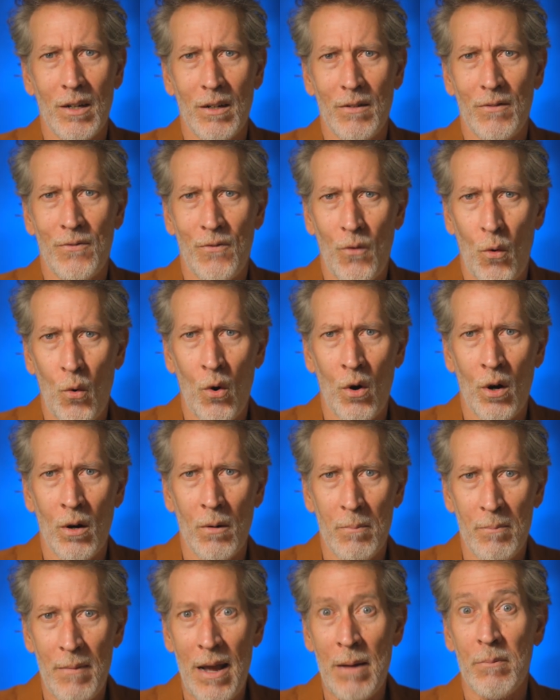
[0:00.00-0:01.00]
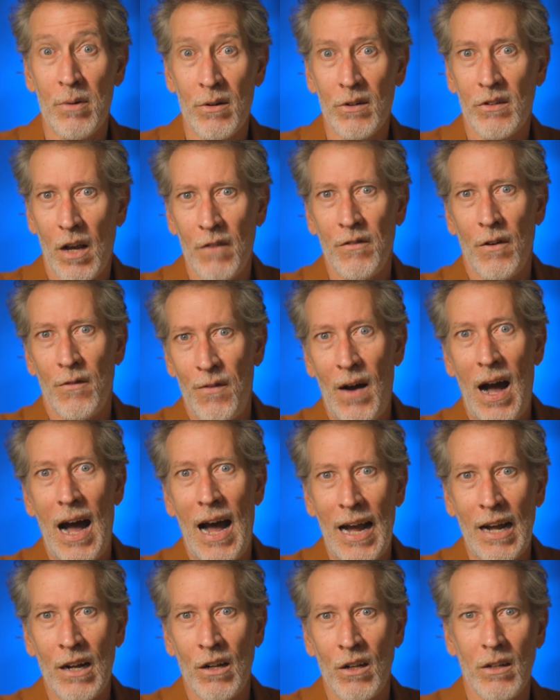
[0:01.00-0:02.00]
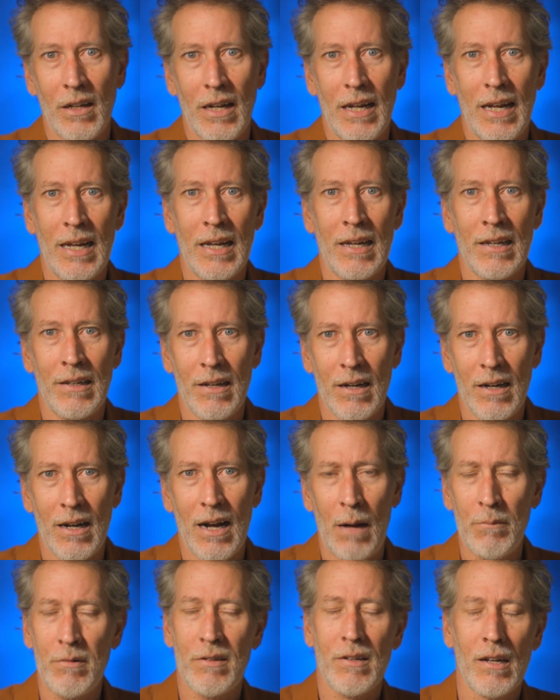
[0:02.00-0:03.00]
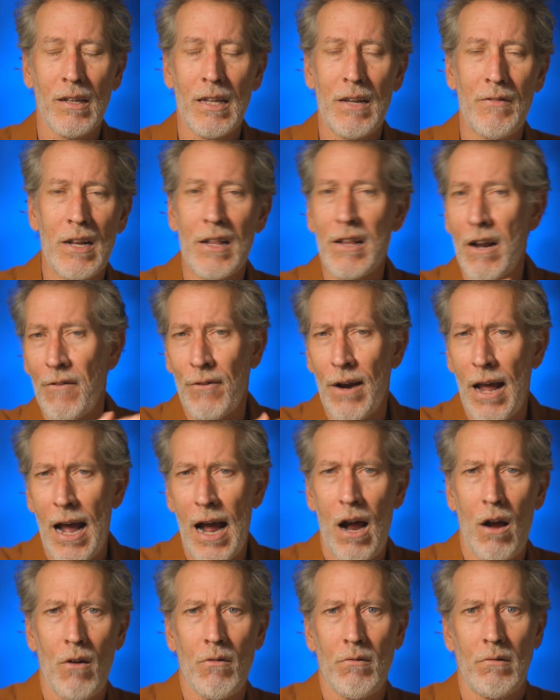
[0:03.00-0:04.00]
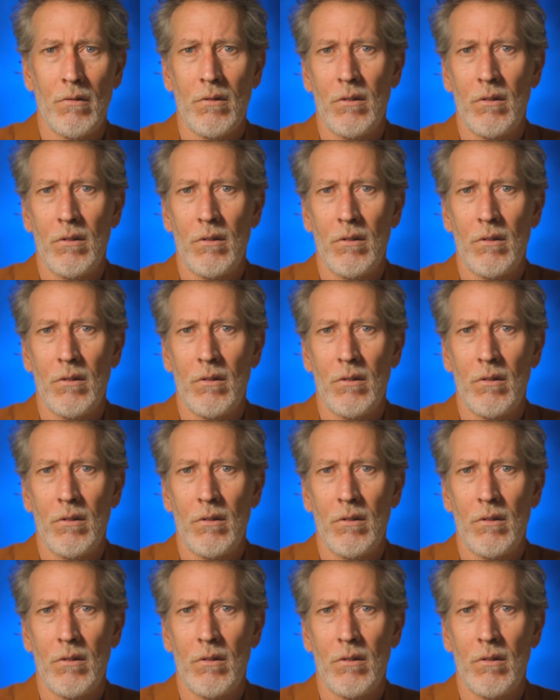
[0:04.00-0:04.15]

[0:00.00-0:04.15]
for members of a phyle, and I'm just going to leave it in there for now.